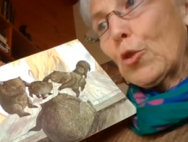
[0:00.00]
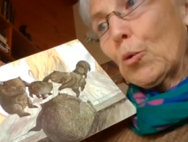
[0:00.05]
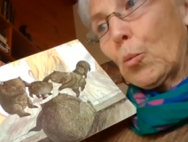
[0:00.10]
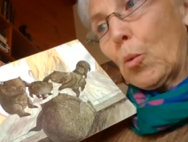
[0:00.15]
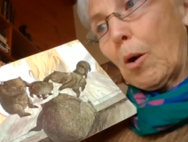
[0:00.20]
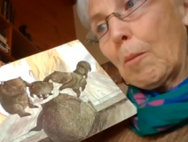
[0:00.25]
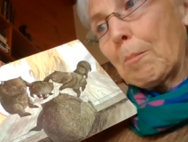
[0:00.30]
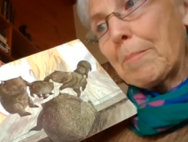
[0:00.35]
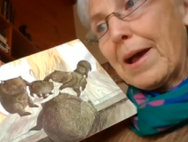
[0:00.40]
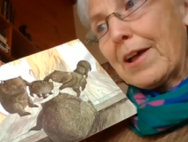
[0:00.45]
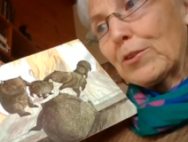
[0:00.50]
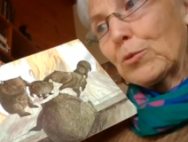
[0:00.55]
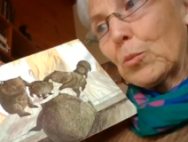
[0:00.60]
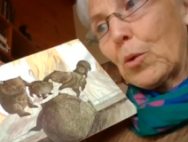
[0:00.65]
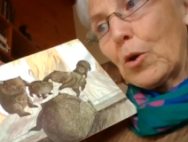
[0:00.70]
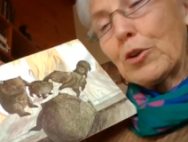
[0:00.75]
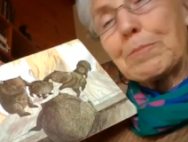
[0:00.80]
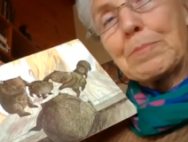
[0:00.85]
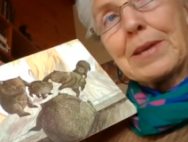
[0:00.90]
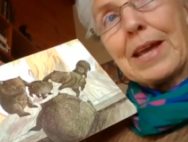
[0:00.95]
The wombats
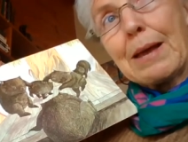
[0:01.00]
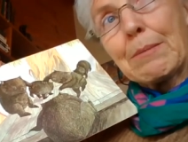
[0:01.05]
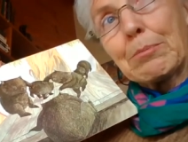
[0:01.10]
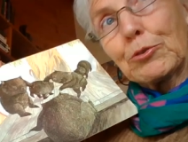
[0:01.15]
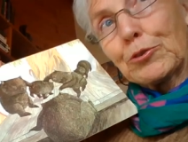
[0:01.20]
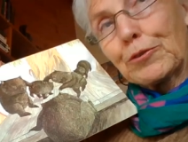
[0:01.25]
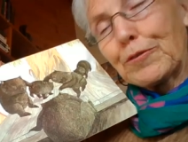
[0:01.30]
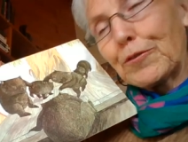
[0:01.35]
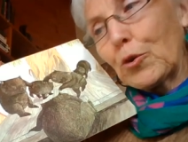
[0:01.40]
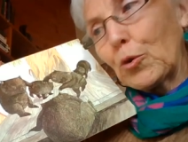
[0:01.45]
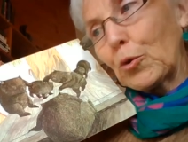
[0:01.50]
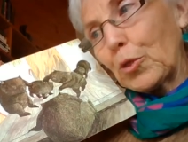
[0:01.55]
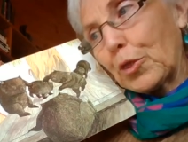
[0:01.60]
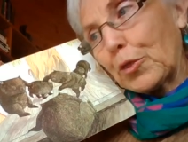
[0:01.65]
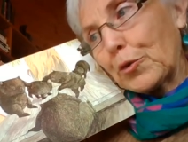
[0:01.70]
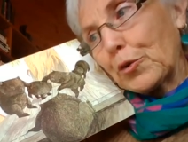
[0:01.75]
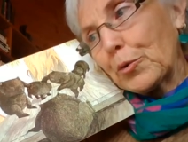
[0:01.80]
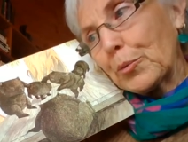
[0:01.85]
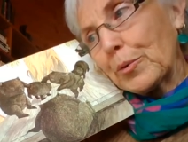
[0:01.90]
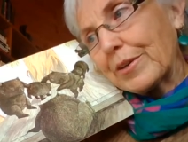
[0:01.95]
won't be able to fall
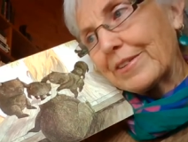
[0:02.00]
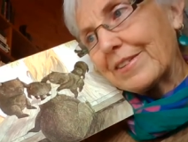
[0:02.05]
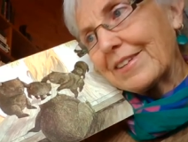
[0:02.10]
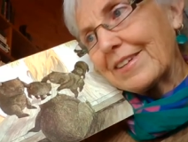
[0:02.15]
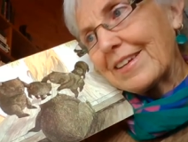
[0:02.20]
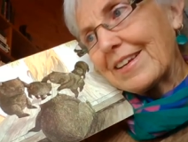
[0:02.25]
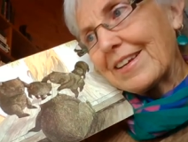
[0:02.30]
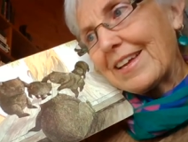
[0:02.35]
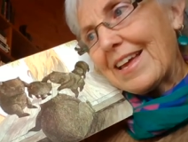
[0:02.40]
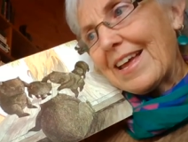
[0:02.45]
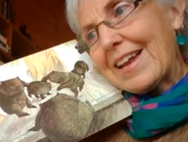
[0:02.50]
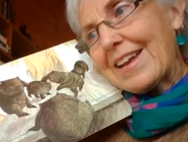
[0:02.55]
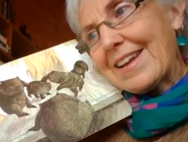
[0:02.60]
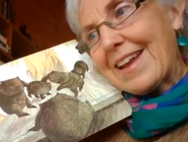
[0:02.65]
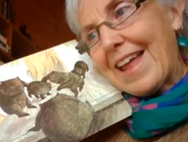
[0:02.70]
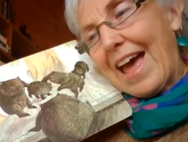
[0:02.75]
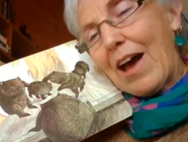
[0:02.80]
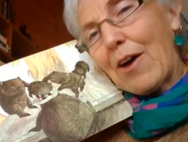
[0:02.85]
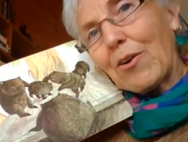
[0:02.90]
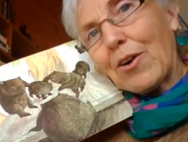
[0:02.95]
through it.
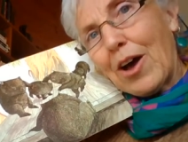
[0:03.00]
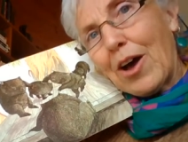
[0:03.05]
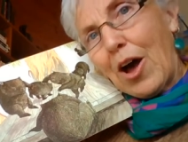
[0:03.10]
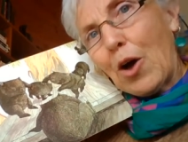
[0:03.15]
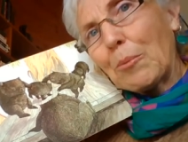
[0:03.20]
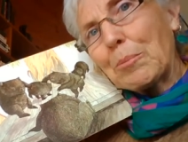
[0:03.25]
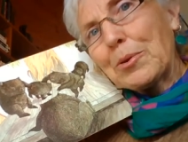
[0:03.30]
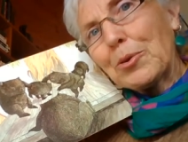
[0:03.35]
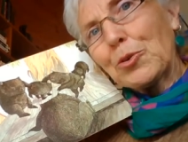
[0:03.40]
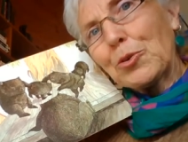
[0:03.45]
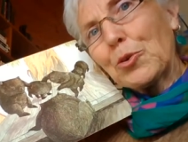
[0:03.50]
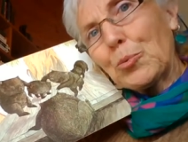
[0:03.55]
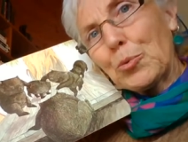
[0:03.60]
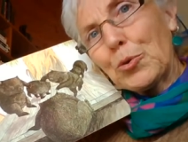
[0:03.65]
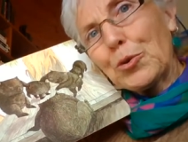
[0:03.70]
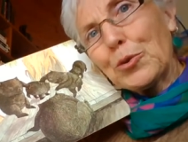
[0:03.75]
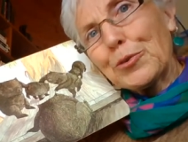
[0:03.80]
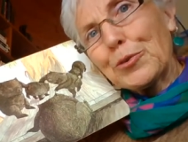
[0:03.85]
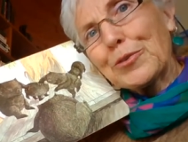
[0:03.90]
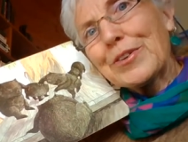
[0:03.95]
Now I'll build a
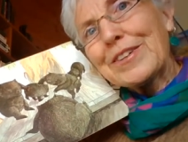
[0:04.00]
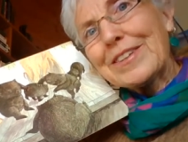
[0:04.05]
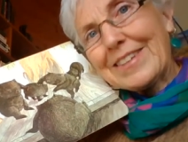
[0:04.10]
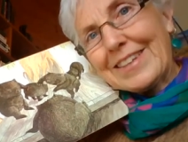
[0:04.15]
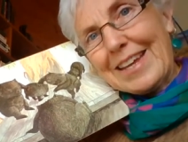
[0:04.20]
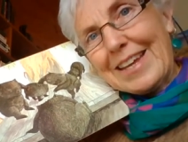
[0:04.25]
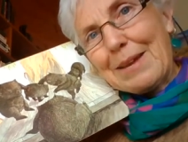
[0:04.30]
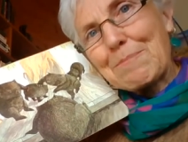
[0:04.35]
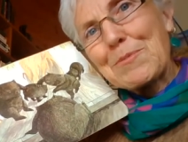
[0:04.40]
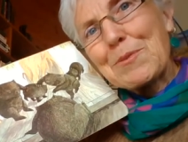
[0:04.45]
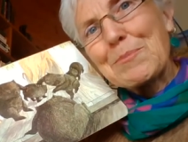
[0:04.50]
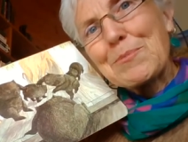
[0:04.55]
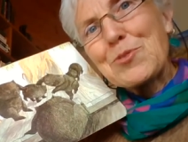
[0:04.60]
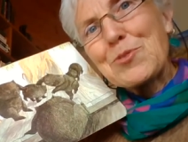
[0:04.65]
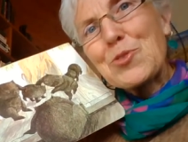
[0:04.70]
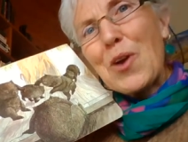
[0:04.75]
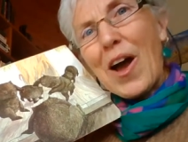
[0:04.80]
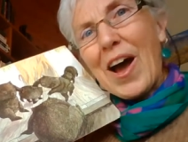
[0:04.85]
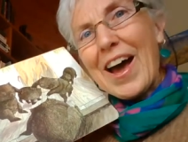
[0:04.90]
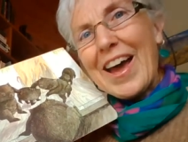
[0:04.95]
roof to keep
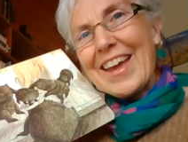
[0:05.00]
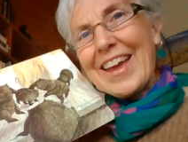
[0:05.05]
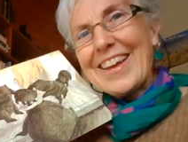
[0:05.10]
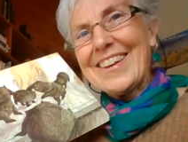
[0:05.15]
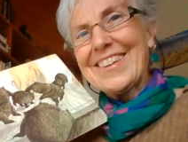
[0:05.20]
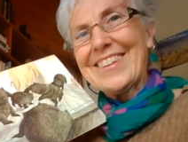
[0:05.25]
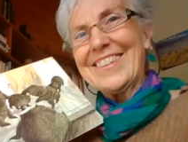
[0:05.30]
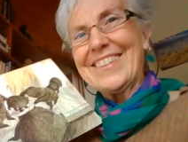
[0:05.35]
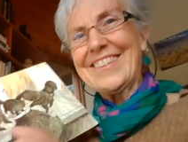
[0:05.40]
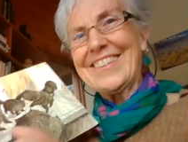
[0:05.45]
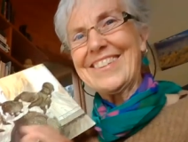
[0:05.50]
them dry.